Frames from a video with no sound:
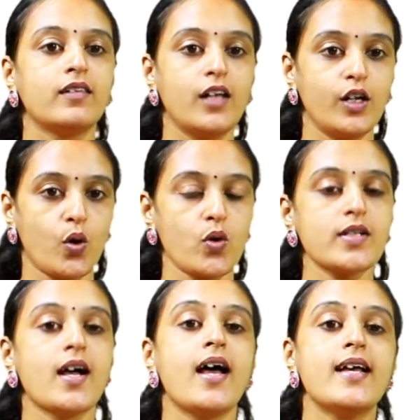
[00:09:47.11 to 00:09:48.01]
The
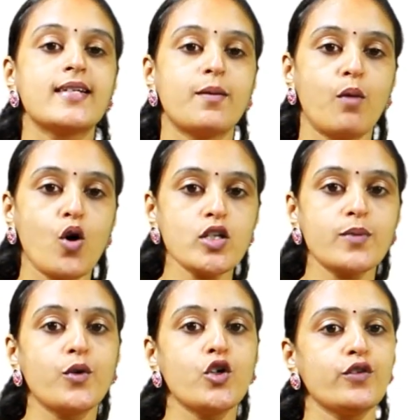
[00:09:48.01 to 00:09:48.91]
rose is the
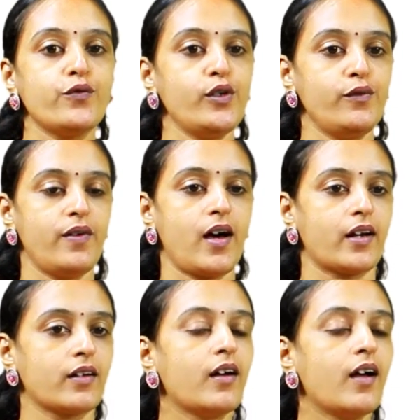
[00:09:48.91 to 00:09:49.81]
most beautiful
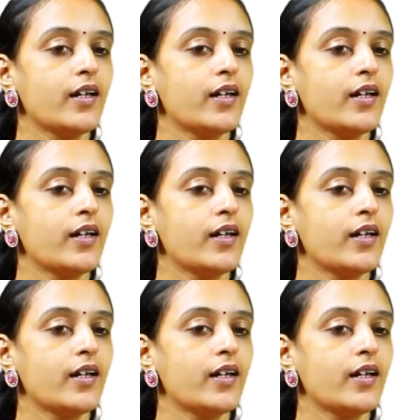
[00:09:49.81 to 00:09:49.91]
flower.